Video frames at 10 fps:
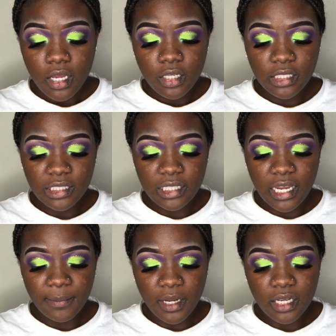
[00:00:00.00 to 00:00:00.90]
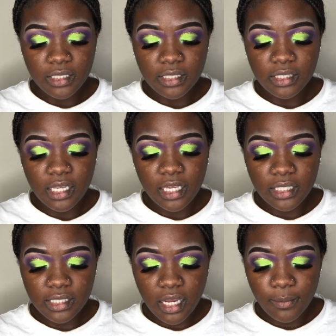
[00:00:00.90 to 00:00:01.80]
This is like my
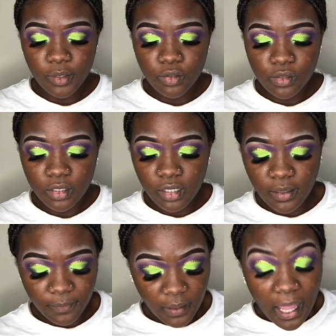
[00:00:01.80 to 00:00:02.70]
second time using it.